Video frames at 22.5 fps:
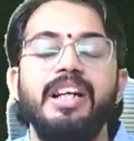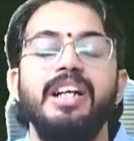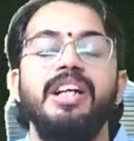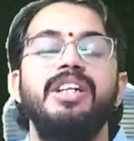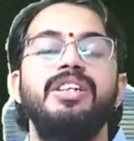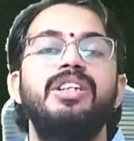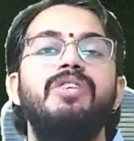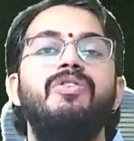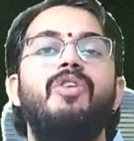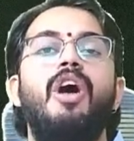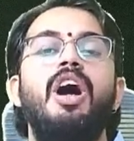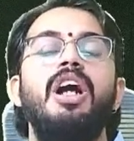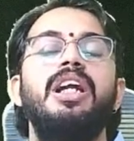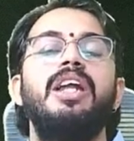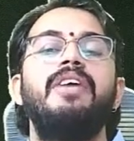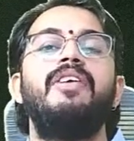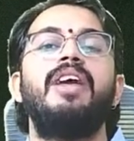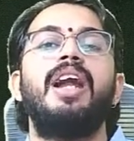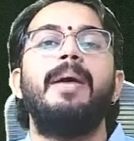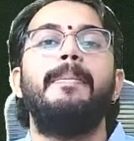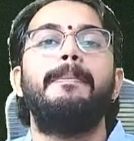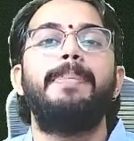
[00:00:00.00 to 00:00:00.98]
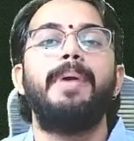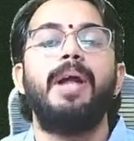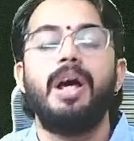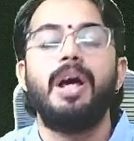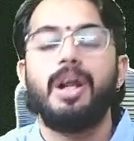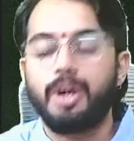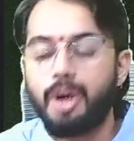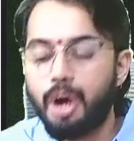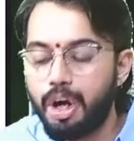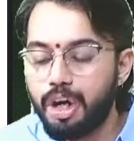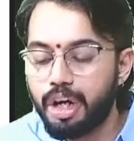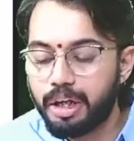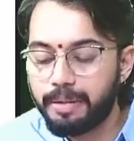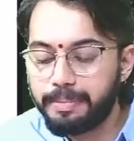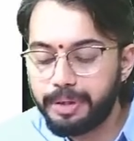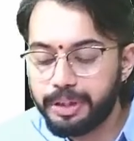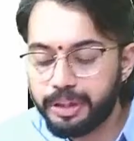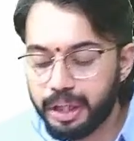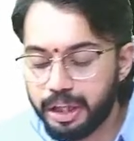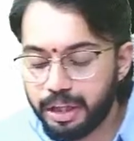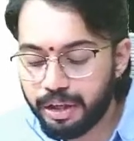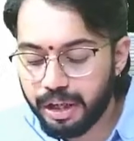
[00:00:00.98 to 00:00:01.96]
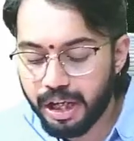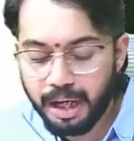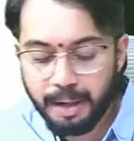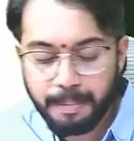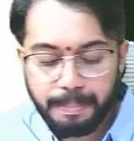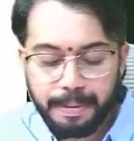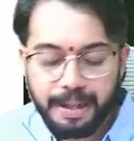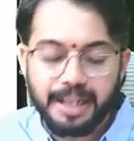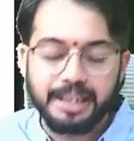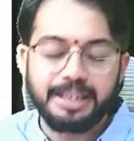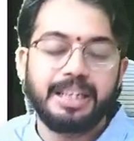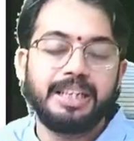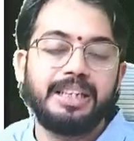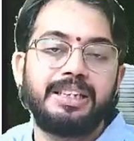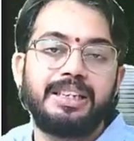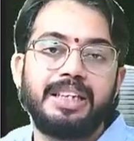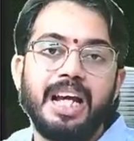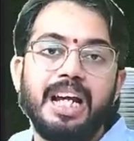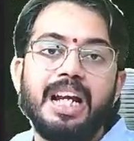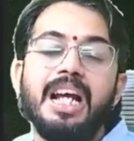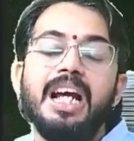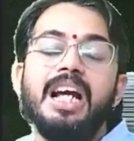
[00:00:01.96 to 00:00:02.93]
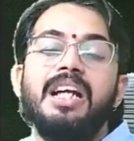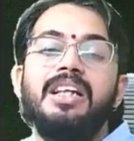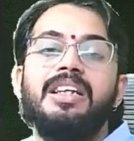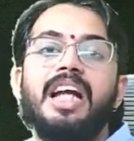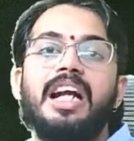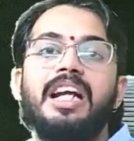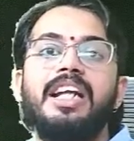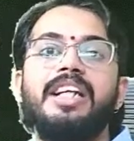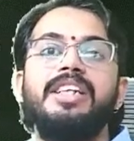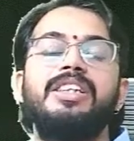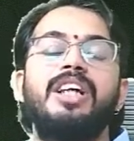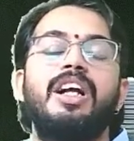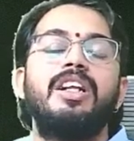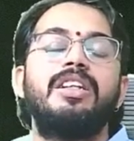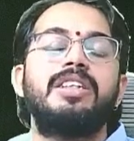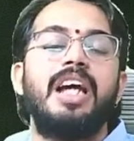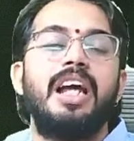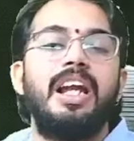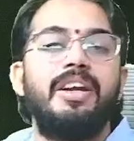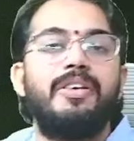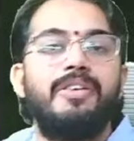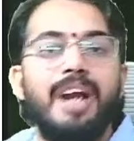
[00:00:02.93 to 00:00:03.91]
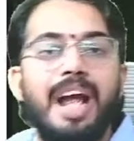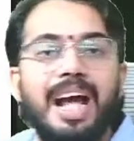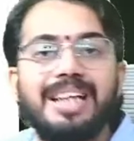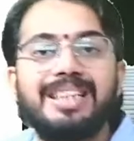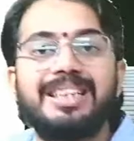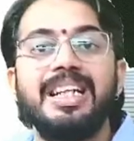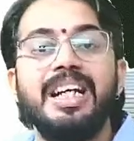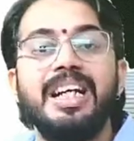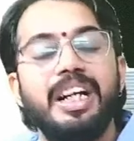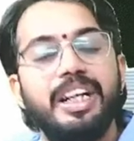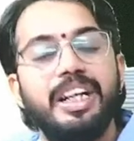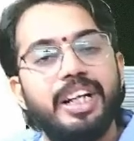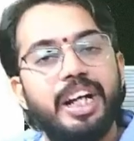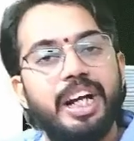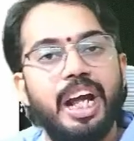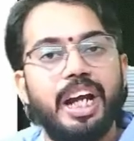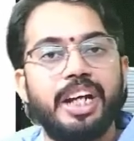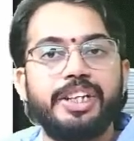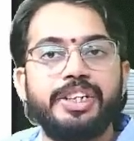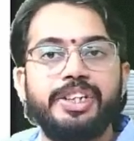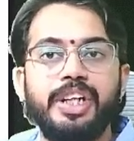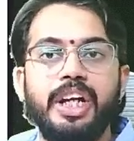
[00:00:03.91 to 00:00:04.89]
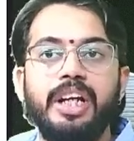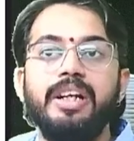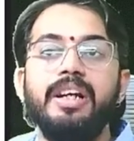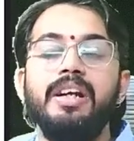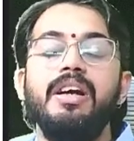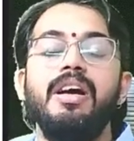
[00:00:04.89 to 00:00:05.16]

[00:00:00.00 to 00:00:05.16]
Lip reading: So whatever employer contribution to NPS is there, that is also allowed as deduction,